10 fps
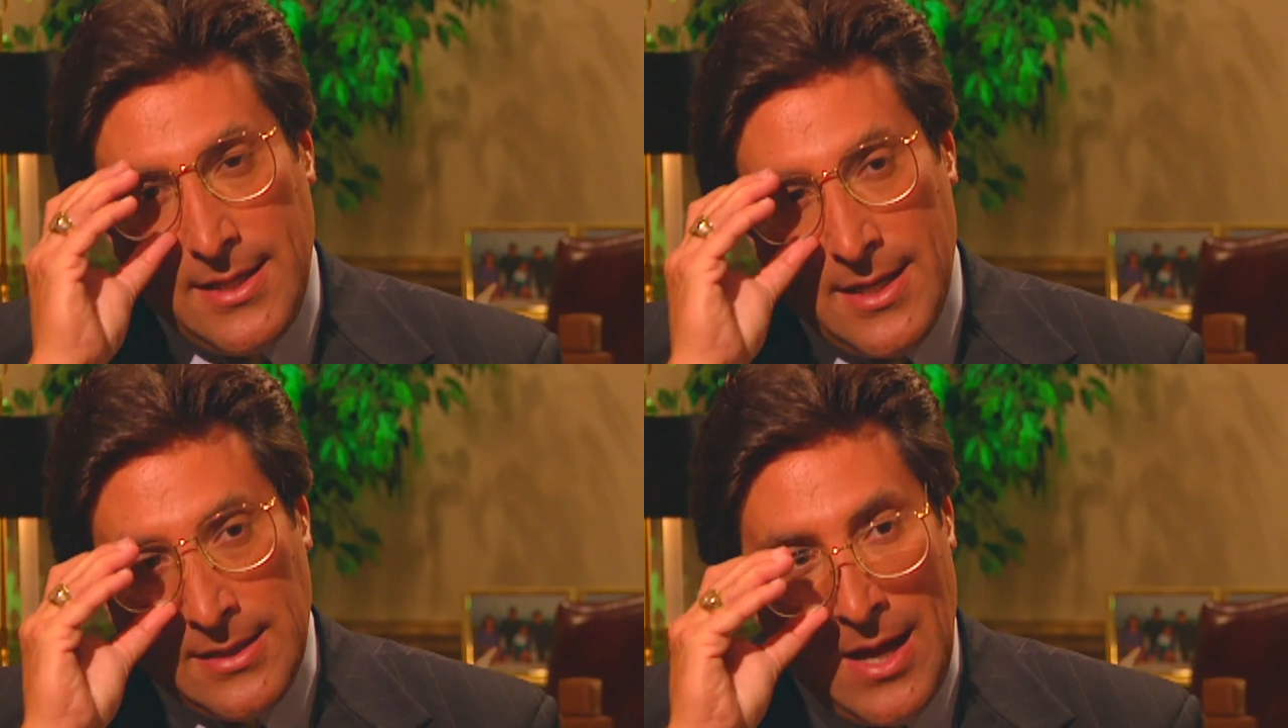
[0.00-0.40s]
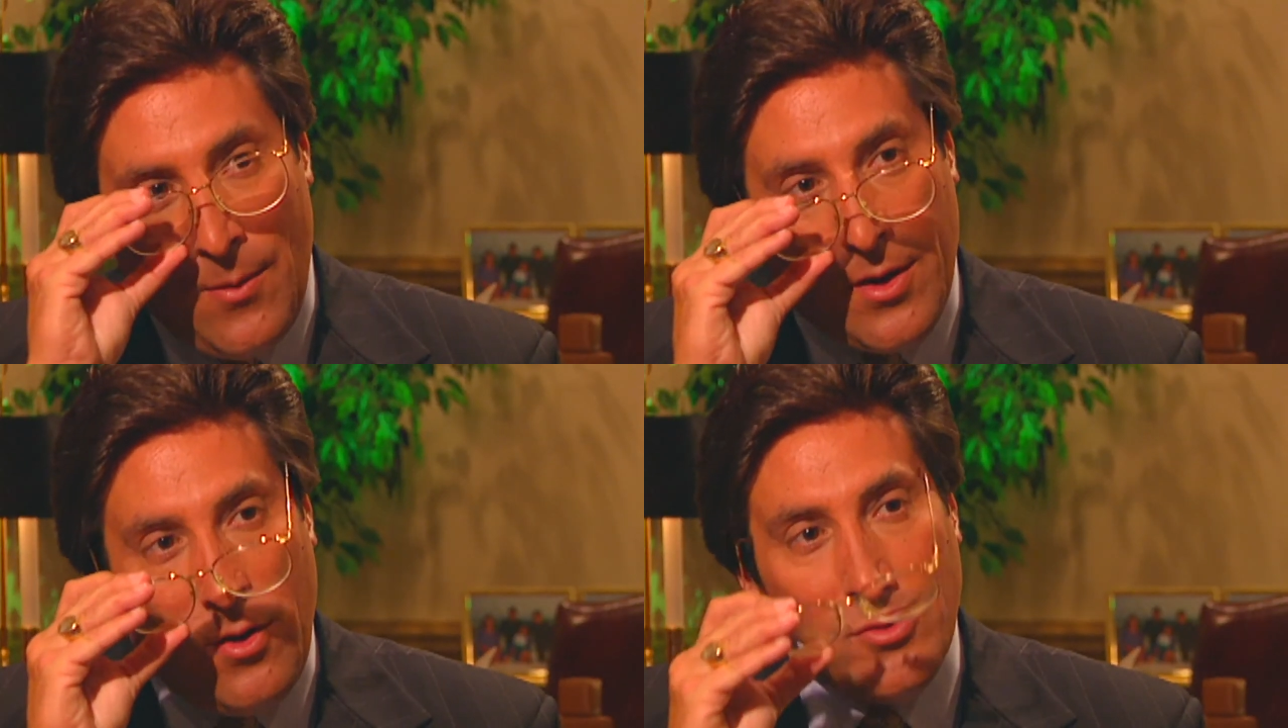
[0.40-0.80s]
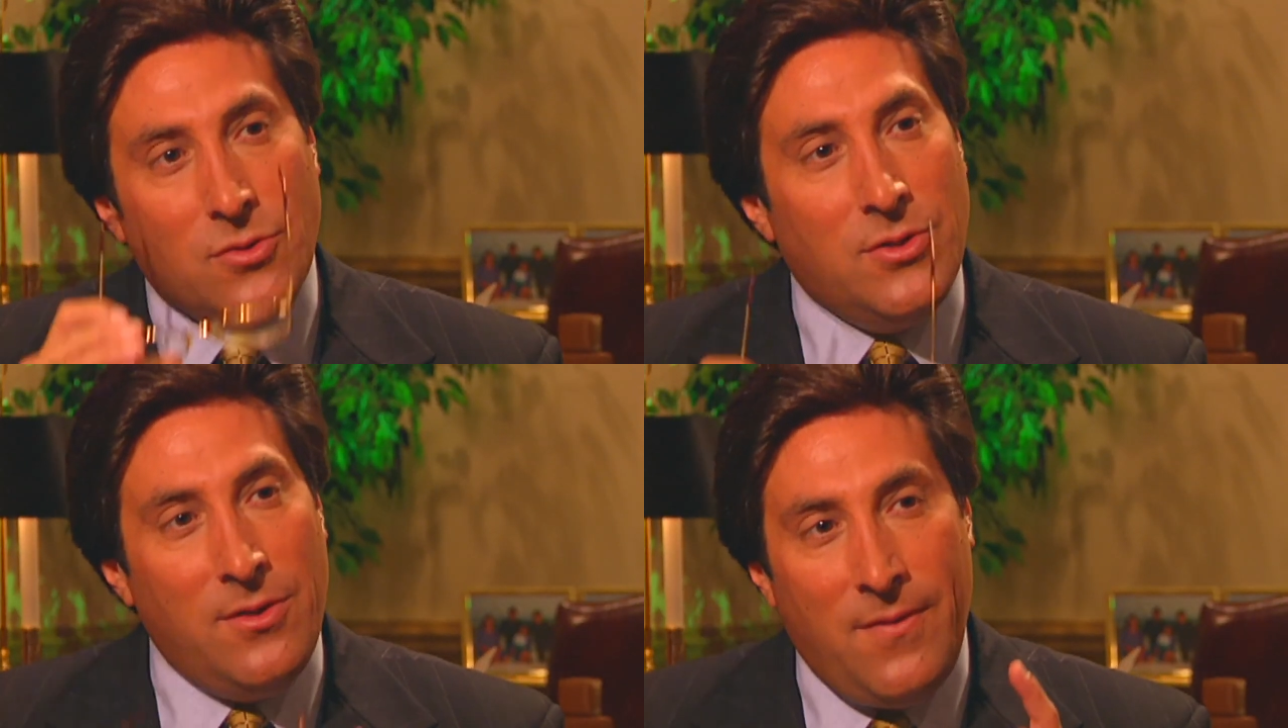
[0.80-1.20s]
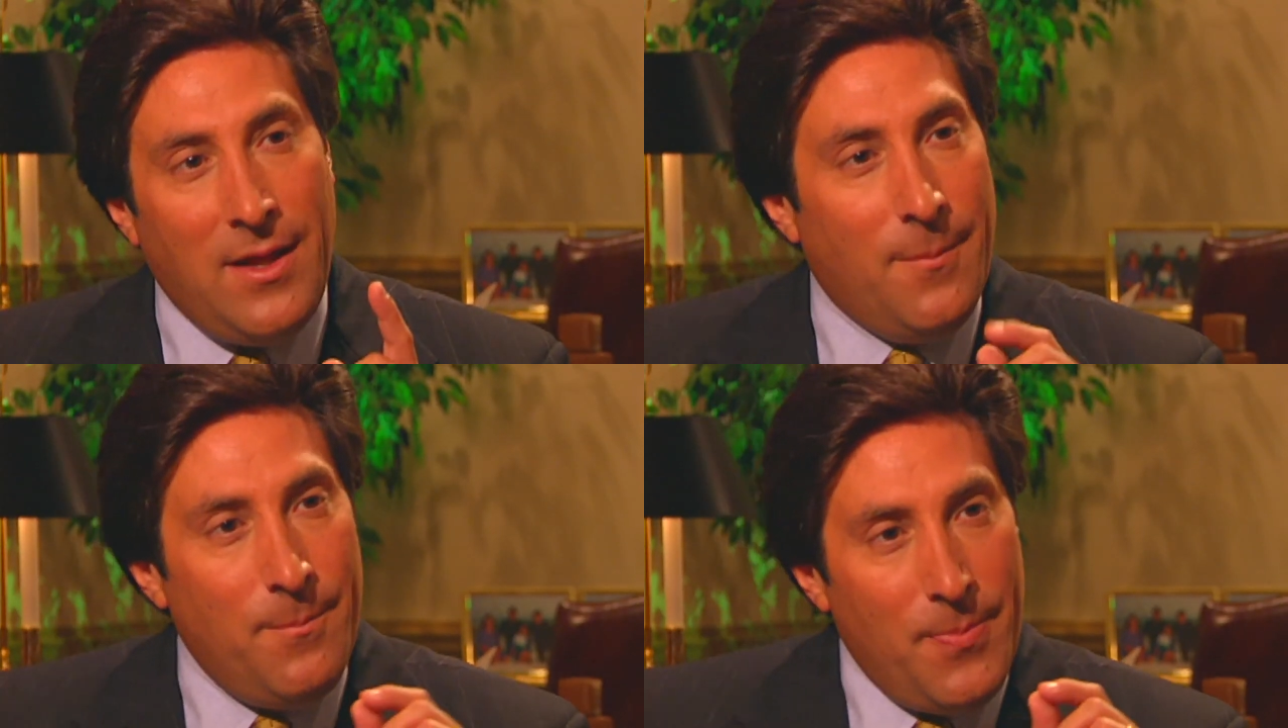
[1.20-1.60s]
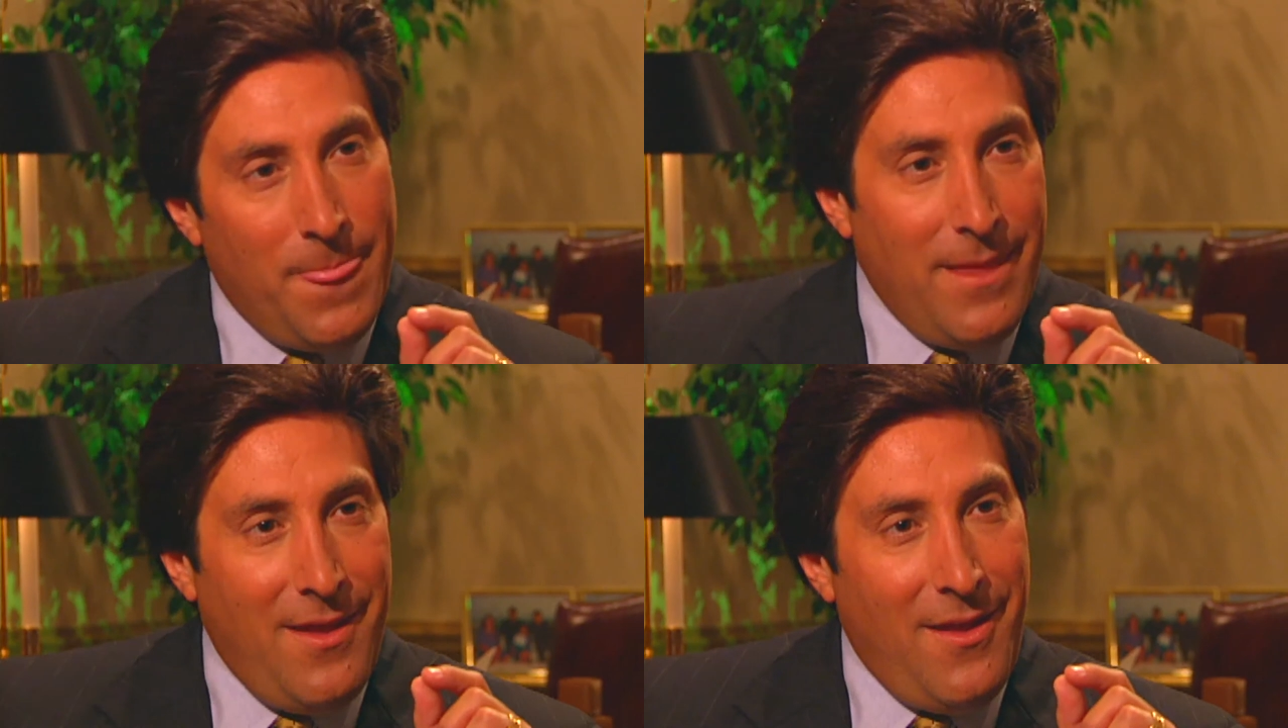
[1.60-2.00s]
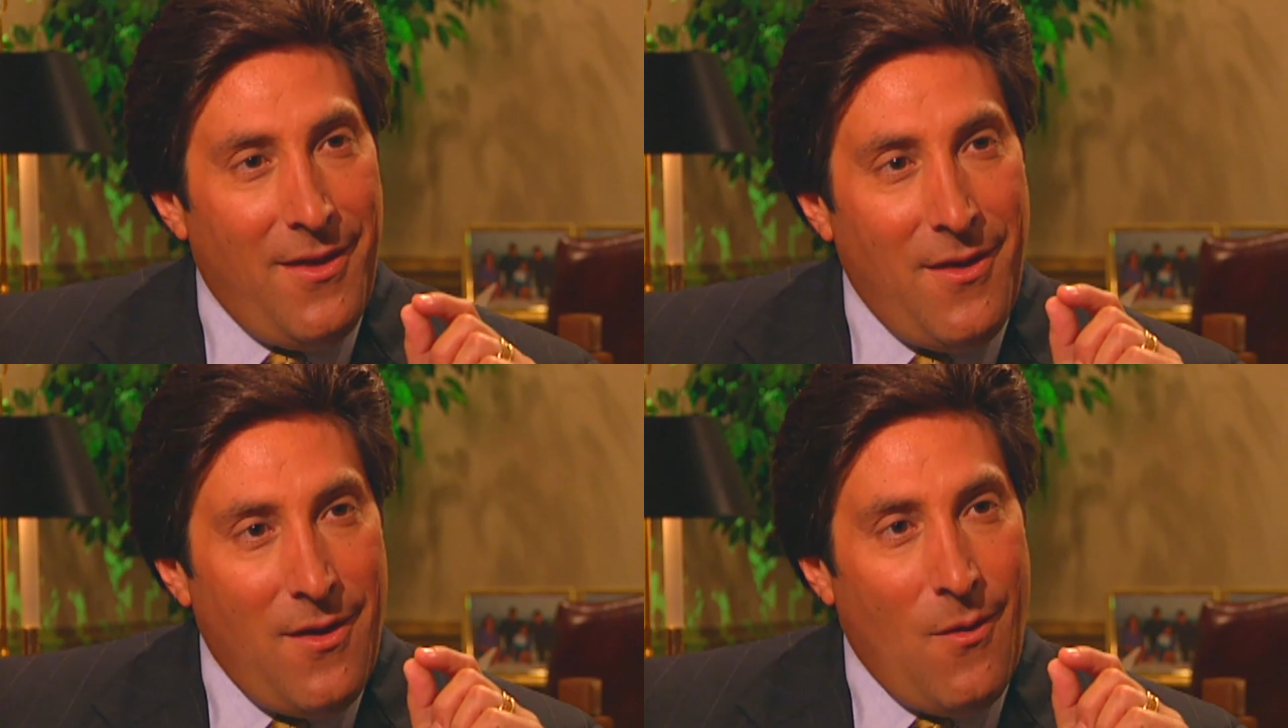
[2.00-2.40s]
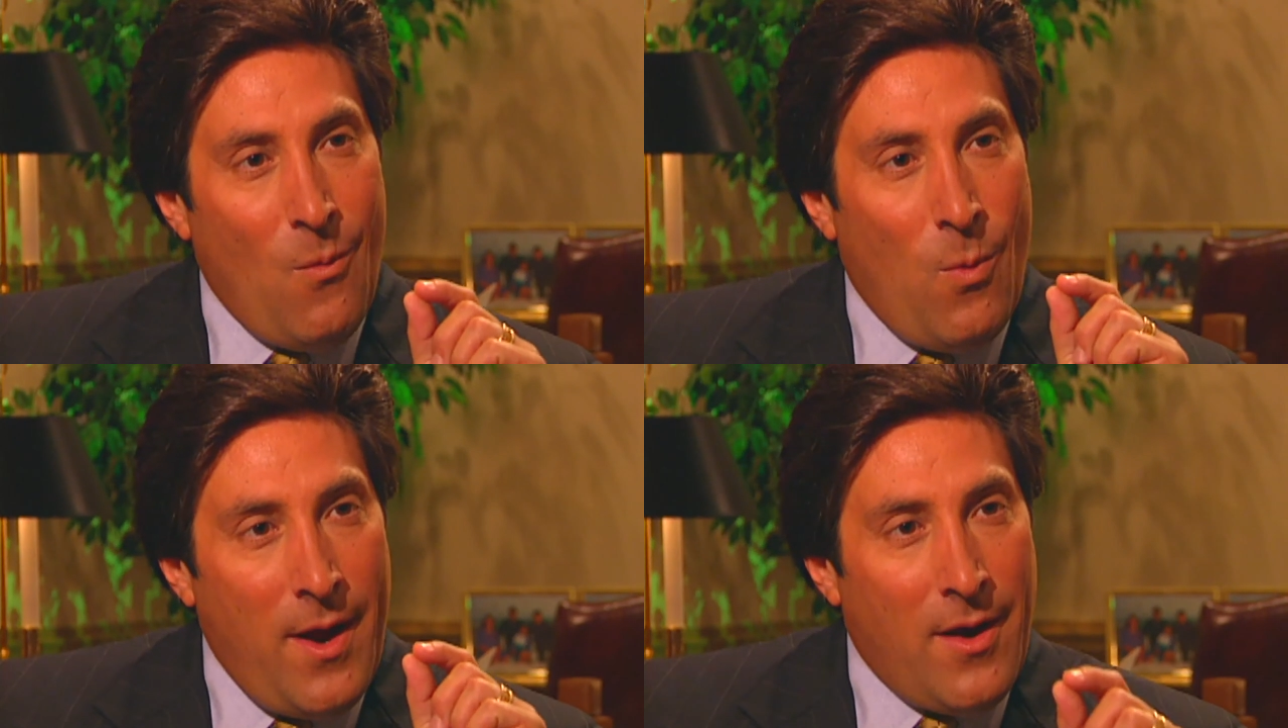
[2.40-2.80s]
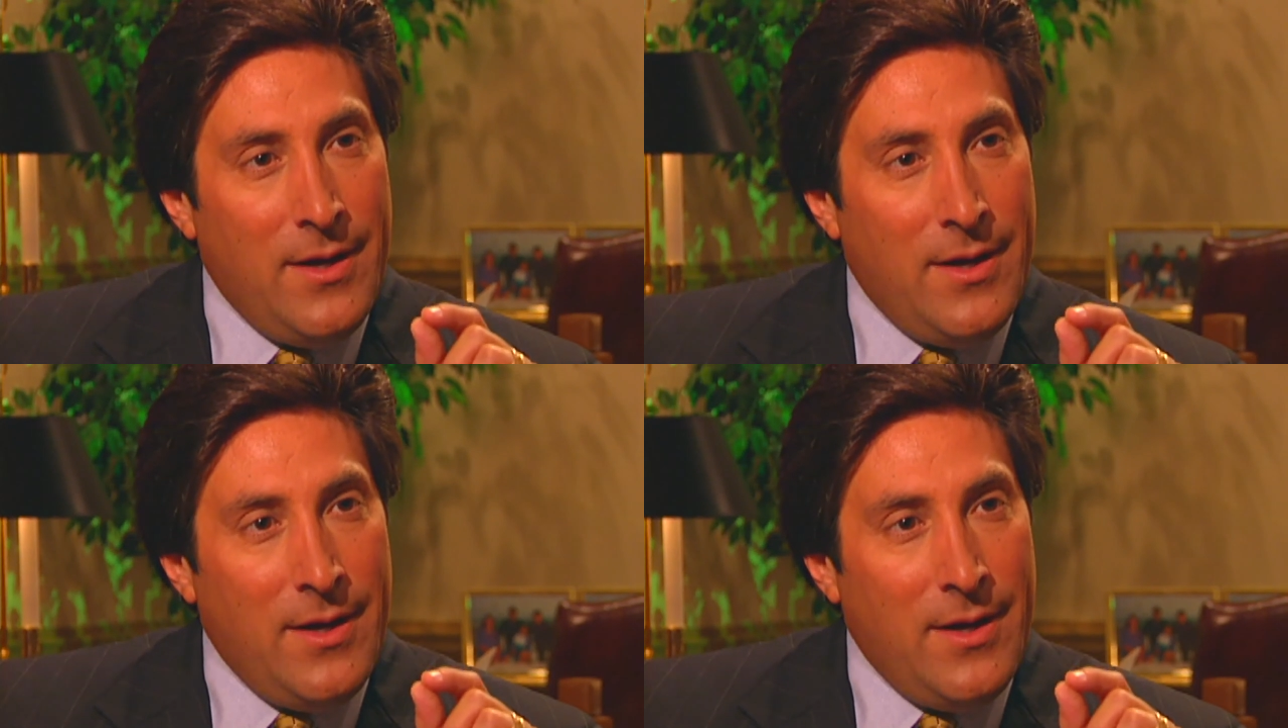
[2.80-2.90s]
allow a culture to develop where,